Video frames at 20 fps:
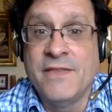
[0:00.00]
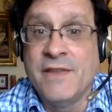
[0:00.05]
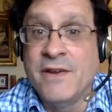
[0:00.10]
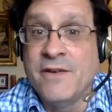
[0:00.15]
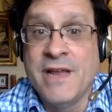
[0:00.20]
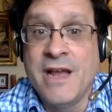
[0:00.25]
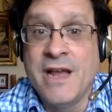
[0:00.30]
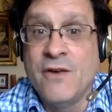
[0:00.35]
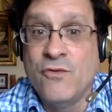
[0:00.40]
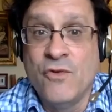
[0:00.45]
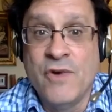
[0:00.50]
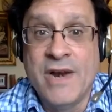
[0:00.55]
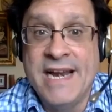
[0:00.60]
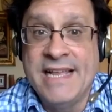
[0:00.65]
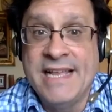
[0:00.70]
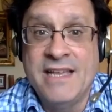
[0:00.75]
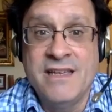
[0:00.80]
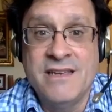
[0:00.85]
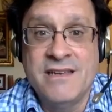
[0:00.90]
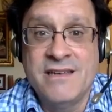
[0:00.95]
they're not
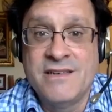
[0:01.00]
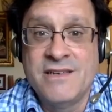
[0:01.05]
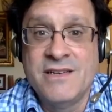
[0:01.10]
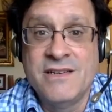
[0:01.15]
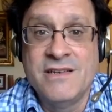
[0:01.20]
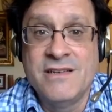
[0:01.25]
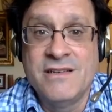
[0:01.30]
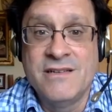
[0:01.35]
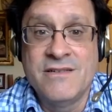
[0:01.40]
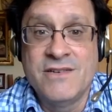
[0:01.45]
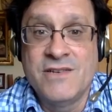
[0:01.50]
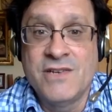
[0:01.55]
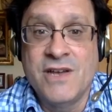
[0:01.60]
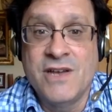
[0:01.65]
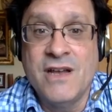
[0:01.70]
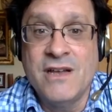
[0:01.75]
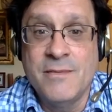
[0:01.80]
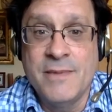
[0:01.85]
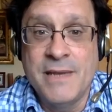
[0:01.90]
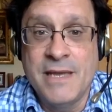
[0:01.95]
ready to
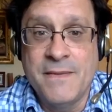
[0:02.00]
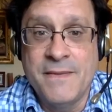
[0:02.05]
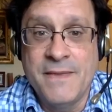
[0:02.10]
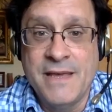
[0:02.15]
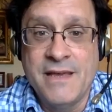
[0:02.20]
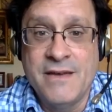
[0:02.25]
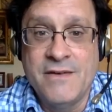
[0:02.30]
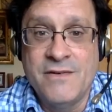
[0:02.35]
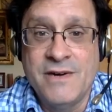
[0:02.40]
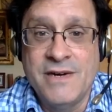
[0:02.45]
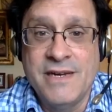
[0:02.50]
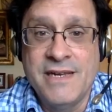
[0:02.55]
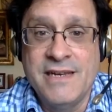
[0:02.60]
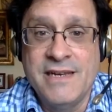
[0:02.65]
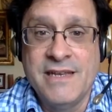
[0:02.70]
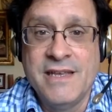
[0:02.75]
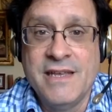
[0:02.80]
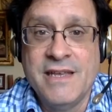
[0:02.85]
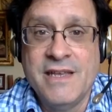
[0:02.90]
talk about that, right?